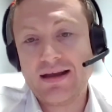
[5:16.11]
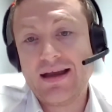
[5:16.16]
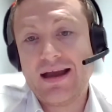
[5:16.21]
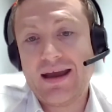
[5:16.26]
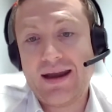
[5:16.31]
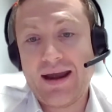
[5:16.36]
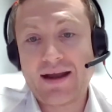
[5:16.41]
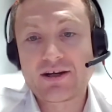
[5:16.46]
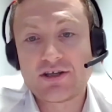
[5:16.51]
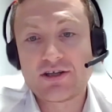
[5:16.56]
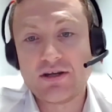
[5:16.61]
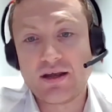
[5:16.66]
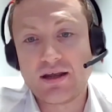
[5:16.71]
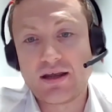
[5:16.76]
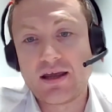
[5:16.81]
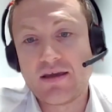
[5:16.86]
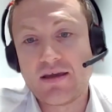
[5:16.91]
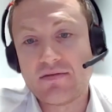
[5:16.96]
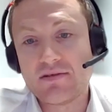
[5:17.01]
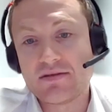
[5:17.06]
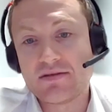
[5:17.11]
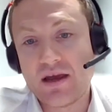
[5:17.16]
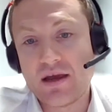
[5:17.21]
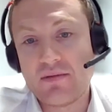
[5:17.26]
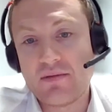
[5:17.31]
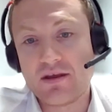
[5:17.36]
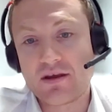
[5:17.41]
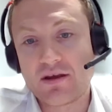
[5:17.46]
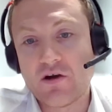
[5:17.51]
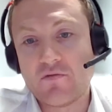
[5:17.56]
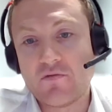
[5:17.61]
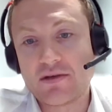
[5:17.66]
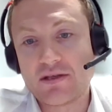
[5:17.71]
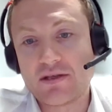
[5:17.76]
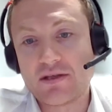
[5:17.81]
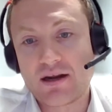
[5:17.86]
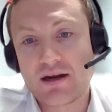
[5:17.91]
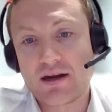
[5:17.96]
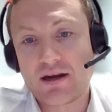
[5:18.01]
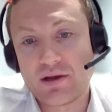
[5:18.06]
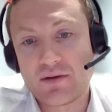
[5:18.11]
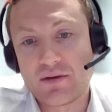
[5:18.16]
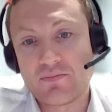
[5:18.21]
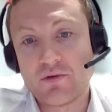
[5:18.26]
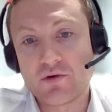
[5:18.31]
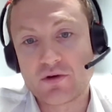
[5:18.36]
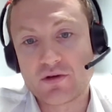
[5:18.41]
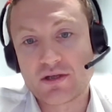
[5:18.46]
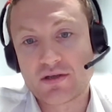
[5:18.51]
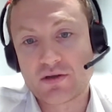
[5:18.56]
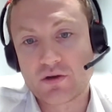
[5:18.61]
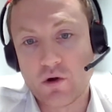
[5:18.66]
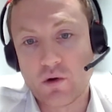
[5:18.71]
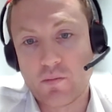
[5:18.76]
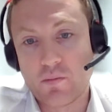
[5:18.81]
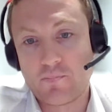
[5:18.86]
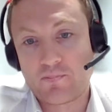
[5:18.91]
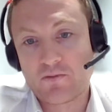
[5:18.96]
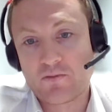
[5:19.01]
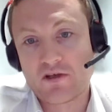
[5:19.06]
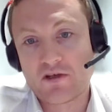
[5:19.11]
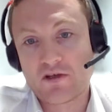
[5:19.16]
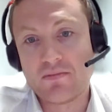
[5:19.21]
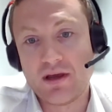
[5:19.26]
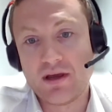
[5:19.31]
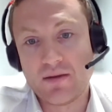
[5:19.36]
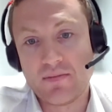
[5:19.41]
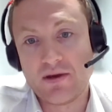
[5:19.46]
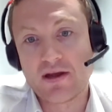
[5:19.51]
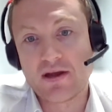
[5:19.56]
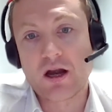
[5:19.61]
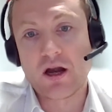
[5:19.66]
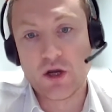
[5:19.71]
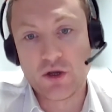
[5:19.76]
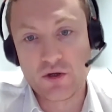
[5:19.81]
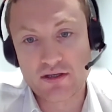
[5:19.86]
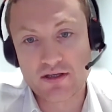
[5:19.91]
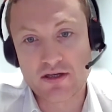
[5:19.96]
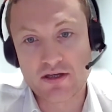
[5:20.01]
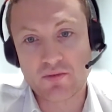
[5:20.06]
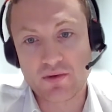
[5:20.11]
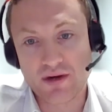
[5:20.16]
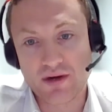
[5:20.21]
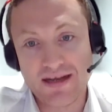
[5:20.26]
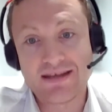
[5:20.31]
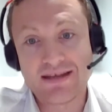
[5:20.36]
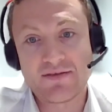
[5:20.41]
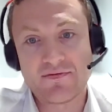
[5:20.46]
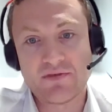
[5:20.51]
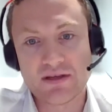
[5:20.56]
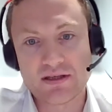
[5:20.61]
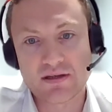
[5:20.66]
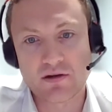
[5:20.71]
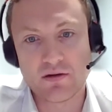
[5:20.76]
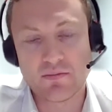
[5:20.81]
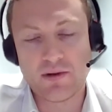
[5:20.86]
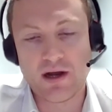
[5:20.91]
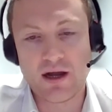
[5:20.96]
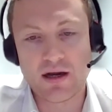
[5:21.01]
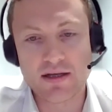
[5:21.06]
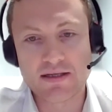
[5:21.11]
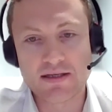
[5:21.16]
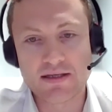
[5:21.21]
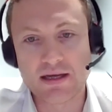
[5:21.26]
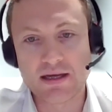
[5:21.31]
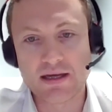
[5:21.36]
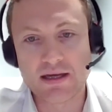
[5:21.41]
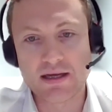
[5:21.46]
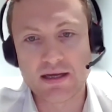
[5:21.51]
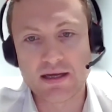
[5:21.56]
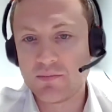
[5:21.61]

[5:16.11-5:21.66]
And actually, it gives maybe the government a little bit more scope to be a bit looser with its fiscal policy.